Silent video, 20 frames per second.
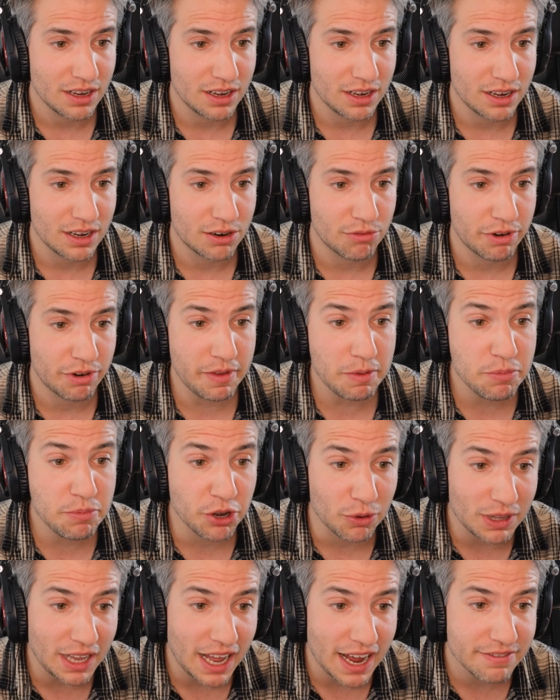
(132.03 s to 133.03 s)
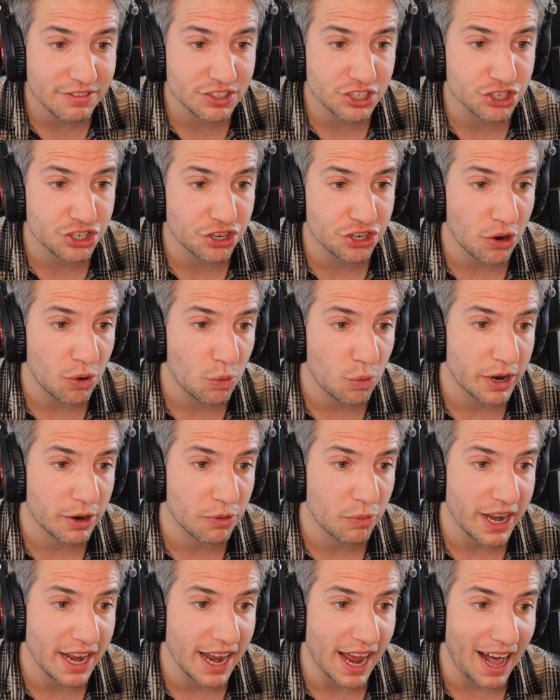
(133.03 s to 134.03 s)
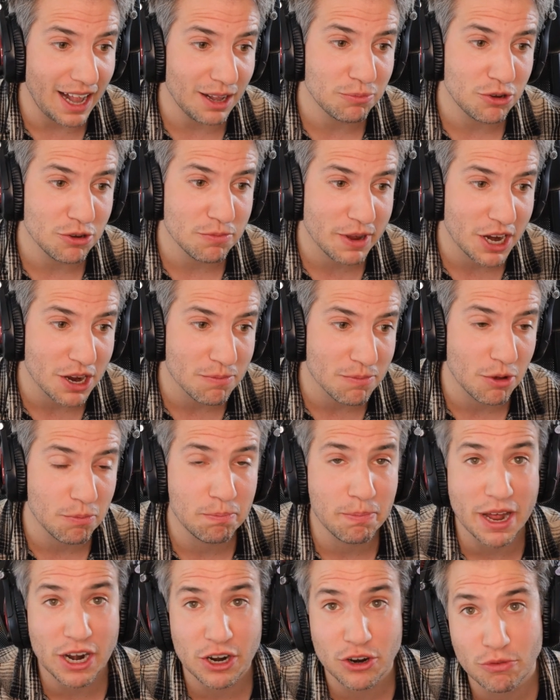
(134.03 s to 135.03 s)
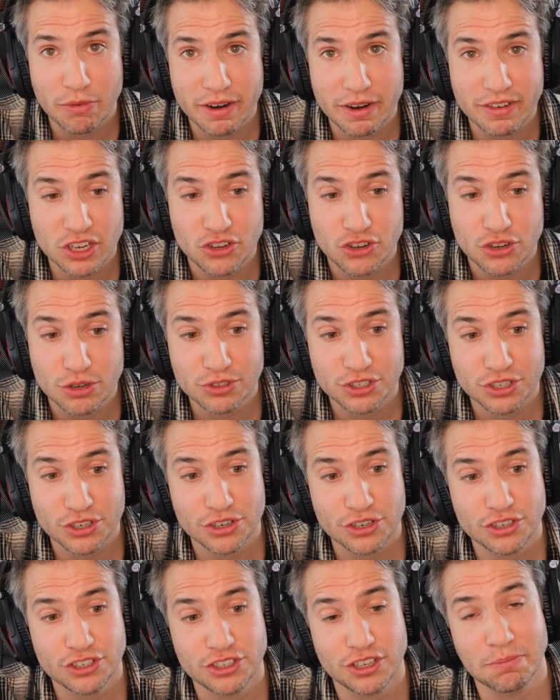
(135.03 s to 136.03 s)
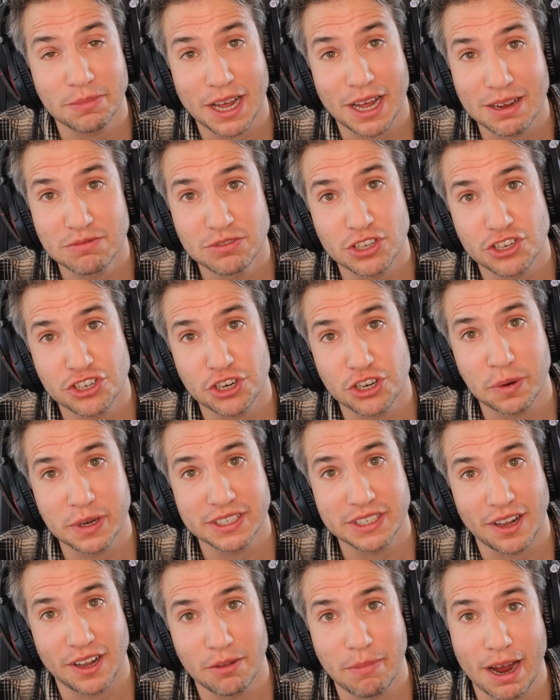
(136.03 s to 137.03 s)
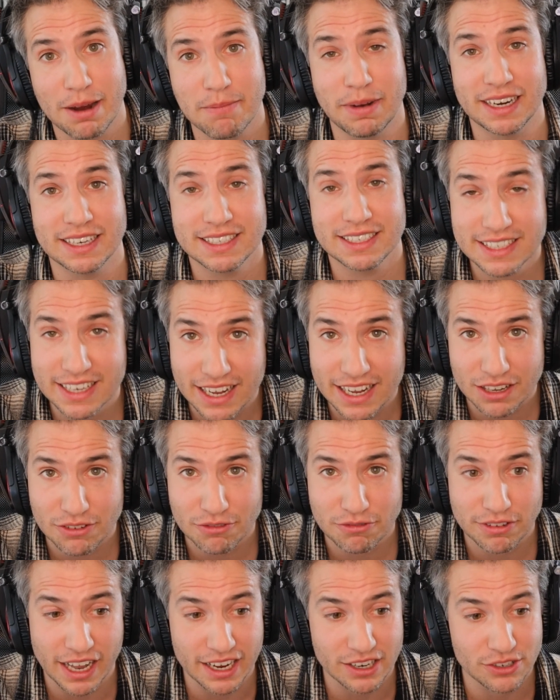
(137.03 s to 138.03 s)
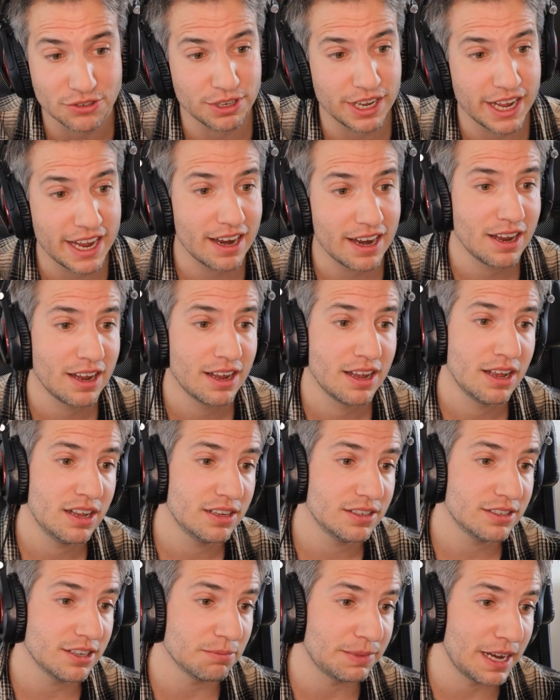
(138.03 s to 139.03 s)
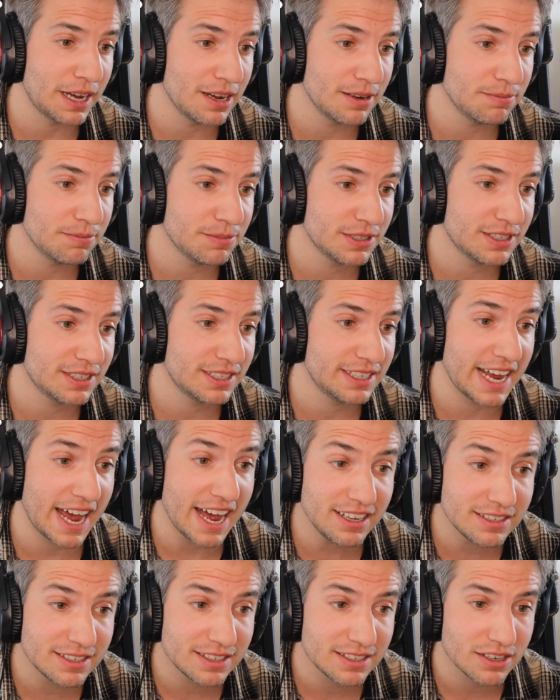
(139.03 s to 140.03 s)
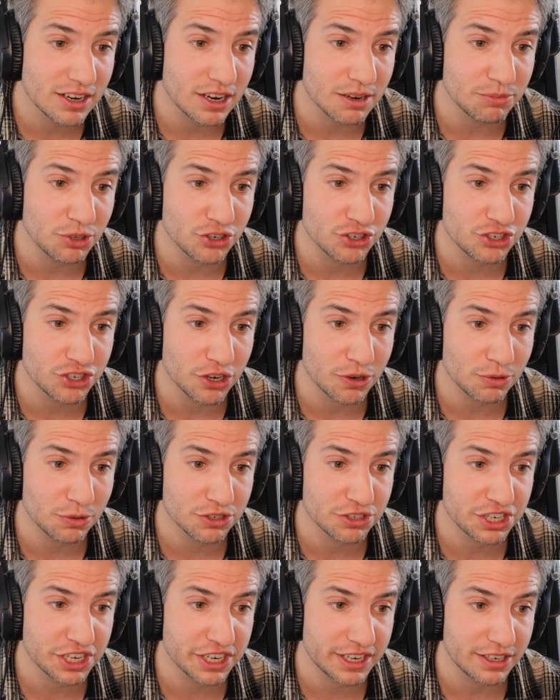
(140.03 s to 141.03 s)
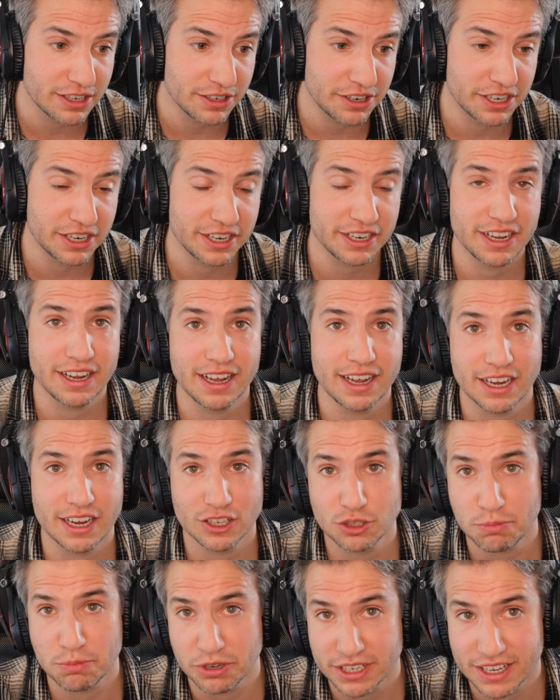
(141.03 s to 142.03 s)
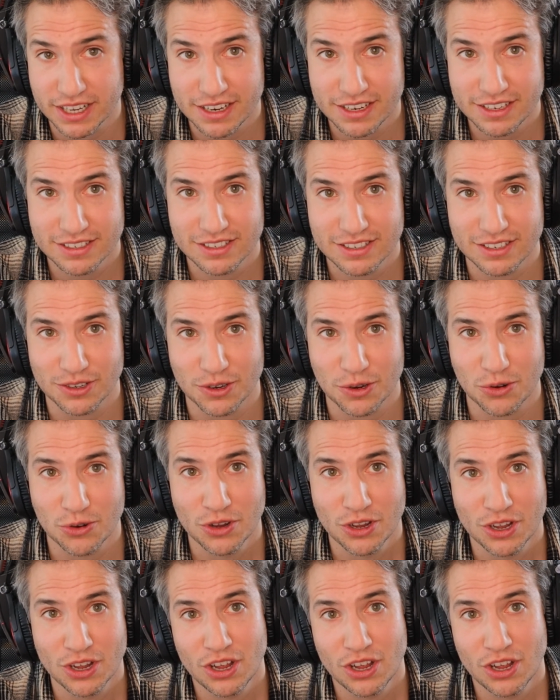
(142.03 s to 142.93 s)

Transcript: Revit Pure Live is a show where we help you become a better Revit user. Sometimes the show is all by myself, like today. Sometimes guests come to the show to share their expertise, so